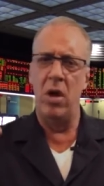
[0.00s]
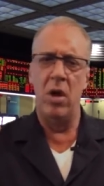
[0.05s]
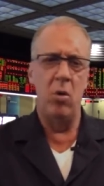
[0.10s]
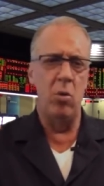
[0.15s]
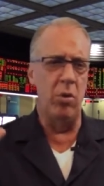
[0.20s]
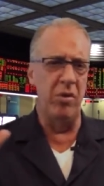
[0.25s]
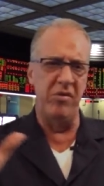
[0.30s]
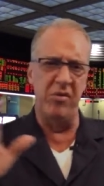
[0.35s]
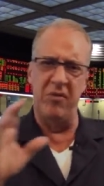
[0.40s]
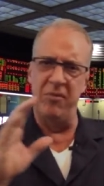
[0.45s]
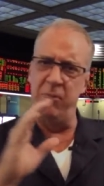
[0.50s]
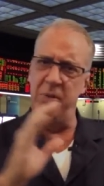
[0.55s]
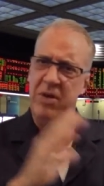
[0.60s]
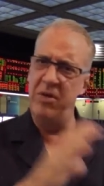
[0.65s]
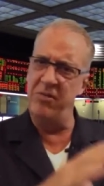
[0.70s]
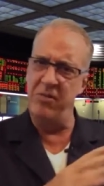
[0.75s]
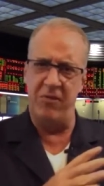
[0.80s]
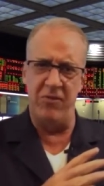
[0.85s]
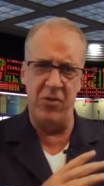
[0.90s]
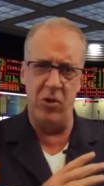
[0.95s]
Was it
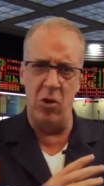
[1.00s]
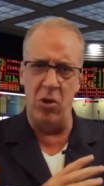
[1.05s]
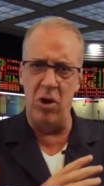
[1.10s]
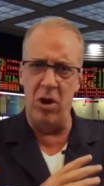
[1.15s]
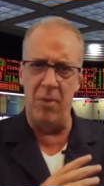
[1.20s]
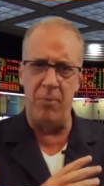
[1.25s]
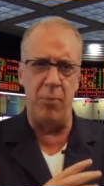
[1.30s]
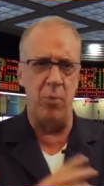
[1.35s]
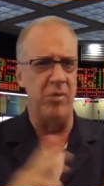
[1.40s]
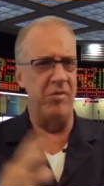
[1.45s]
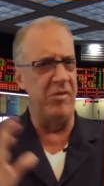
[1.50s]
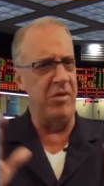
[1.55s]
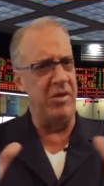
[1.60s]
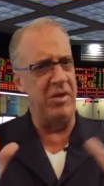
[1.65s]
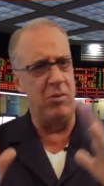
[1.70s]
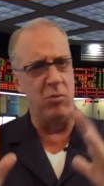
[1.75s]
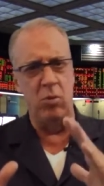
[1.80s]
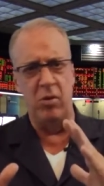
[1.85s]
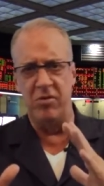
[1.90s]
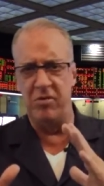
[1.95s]
because of Europe? Was it
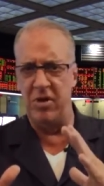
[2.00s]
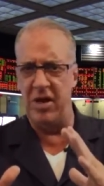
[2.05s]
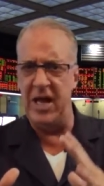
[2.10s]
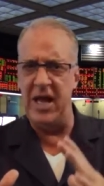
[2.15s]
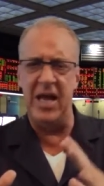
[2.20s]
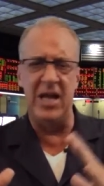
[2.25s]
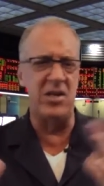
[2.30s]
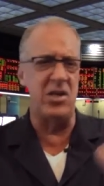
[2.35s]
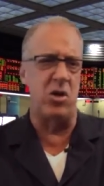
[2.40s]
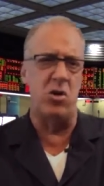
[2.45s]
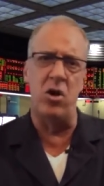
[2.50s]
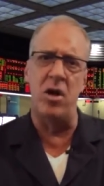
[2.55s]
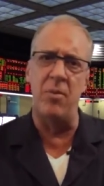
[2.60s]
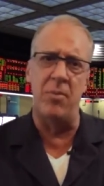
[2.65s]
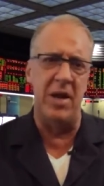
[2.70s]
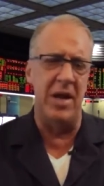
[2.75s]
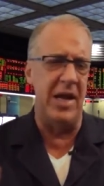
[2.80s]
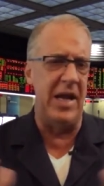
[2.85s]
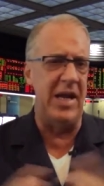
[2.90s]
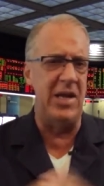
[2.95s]
Asia? Could have
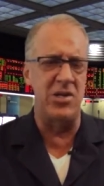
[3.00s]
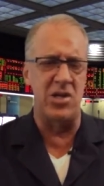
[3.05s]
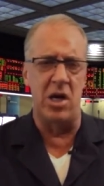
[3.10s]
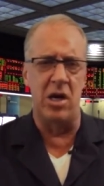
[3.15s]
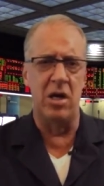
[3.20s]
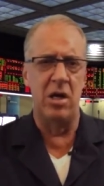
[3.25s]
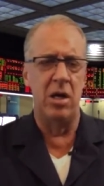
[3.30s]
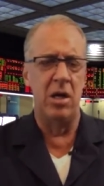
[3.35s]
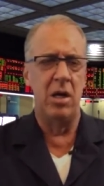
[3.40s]
been Asia.